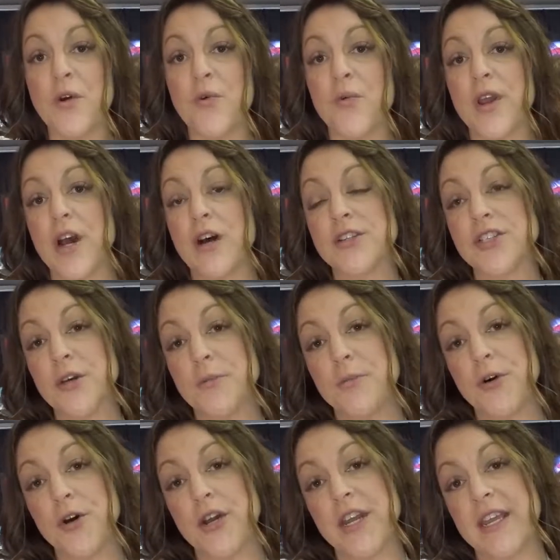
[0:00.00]
We also
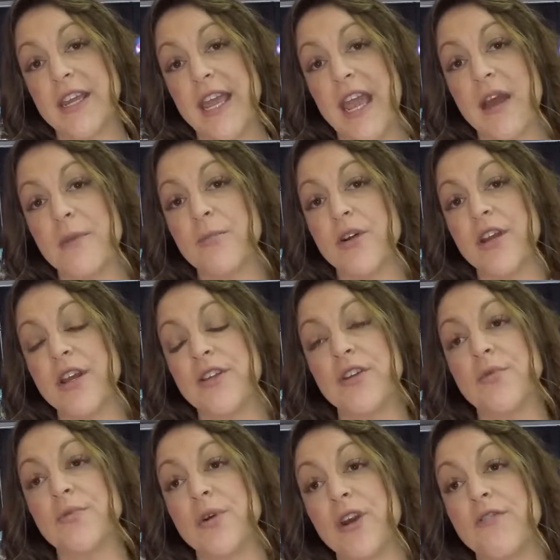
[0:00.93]
put a camera in
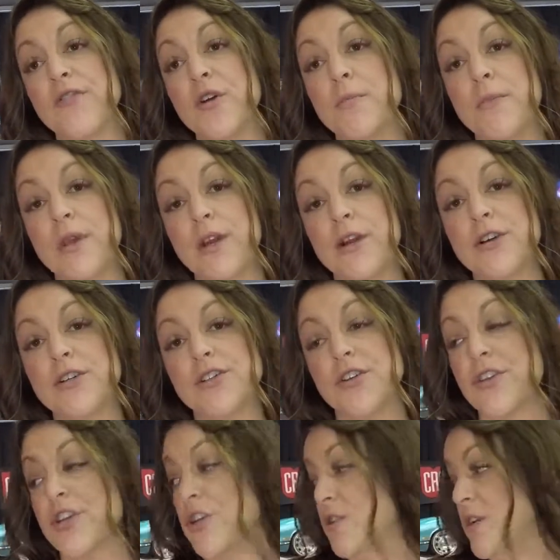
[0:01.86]
the rear view mirror
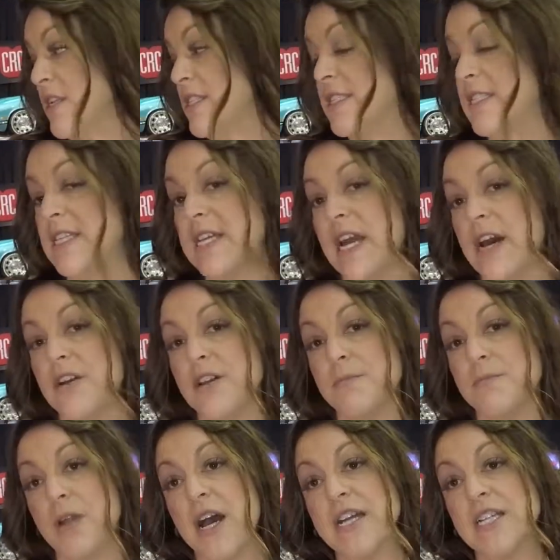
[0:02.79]
so that you can see out of
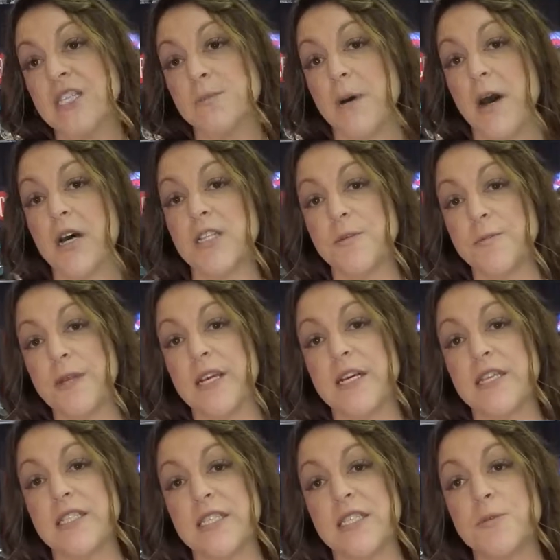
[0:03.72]
the blind spots
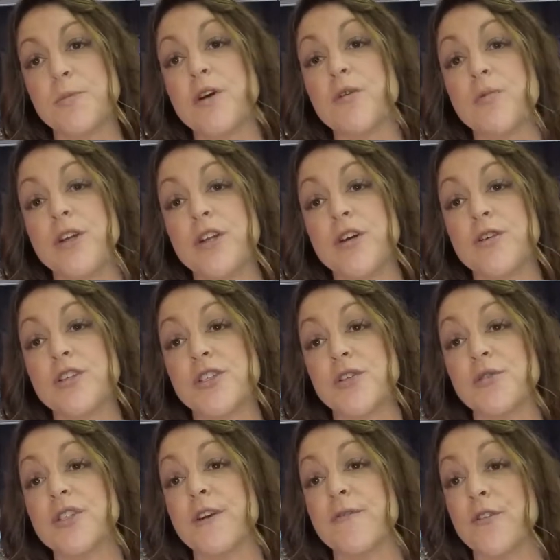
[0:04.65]
because the split window is
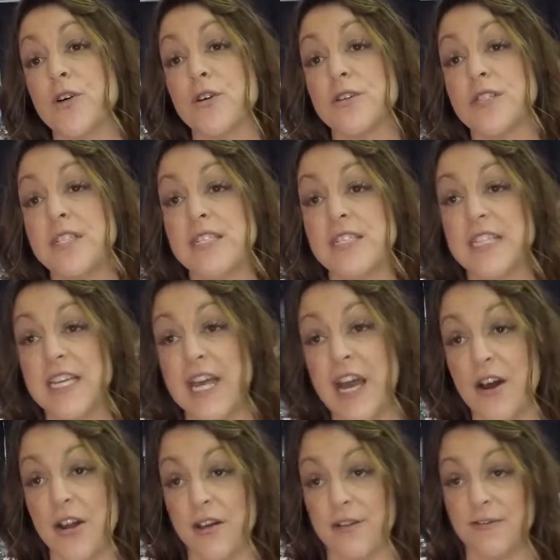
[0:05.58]
so difficult to see
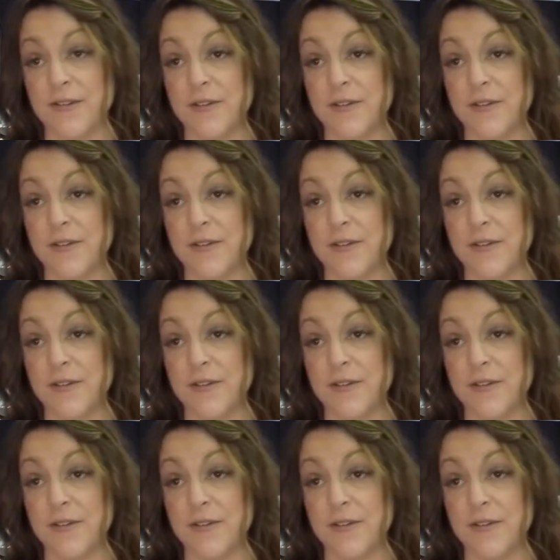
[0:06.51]
out of.